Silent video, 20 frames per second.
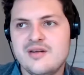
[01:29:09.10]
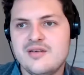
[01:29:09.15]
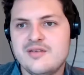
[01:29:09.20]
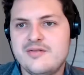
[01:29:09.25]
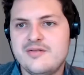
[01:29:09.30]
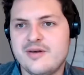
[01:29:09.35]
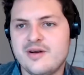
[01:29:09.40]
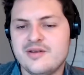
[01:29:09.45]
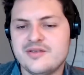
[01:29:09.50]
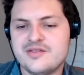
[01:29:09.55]

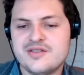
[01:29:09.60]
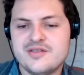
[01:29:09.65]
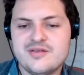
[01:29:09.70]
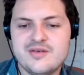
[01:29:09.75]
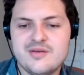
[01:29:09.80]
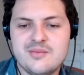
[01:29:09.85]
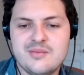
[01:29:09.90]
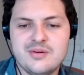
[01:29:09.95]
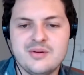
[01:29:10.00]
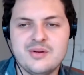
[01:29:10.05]
falls into
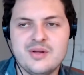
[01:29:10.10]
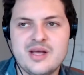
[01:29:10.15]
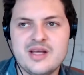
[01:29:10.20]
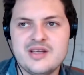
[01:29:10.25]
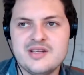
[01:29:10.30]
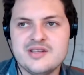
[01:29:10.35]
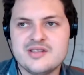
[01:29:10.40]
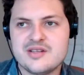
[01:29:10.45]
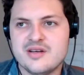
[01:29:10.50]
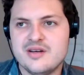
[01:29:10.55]
a
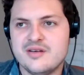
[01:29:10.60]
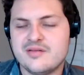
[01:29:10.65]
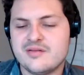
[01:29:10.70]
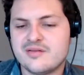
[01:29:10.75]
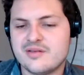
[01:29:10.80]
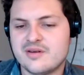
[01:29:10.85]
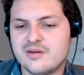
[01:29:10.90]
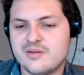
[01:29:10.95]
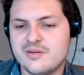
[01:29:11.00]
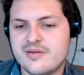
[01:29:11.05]
blaze of
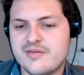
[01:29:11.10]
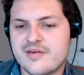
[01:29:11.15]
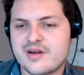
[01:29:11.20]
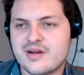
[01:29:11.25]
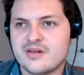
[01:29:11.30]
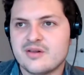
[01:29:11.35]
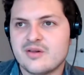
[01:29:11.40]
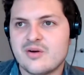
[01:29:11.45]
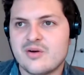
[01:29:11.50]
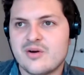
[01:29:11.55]
horrific
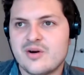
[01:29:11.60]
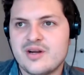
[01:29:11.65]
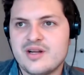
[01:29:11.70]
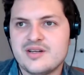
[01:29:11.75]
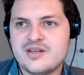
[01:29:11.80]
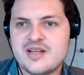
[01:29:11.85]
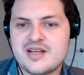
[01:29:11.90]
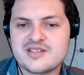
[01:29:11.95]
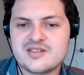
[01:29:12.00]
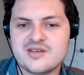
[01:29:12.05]
glory
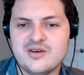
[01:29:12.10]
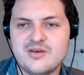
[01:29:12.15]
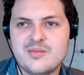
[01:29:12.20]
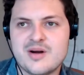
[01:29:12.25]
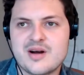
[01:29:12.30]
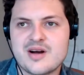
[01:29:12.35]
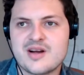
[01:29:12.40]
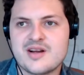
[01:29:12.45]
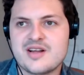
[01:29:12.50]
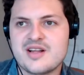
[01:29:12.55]
and takes the whole
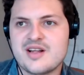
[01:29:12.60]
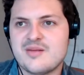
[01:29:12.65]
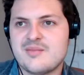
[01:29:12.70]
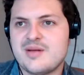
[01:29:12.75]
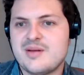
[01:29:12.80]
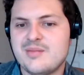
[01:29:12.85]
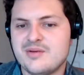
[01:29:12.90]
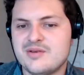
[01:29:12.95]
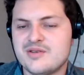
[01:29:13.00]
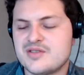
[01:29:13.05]
market down.
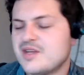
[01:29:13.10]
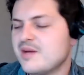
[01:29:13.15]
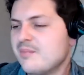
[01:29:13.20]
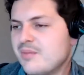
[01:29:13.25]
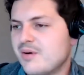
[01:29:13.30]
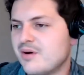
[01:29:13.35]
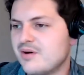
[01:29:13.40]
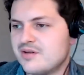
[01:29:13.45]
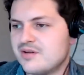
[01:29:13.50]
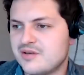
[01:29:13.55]
People just get
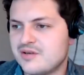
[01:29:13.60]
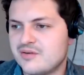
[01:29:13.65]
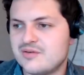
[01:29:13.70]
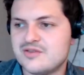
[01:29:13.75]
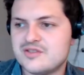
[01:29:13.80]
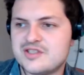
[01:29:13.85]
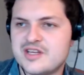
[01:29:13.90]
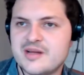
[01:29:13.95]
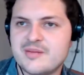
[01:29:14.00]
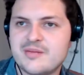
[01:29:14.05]
burned and don't
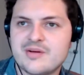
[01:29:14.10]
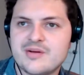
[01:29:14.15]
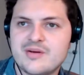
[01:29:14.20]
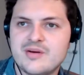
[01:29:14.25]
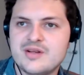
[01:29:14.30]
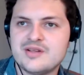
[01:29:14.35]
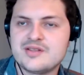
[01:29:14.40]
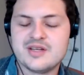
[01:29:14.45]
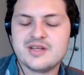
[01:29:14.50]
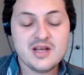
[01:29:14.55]
use
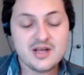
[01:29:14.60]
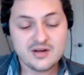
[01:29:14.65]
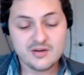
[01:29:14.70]
stablecoins.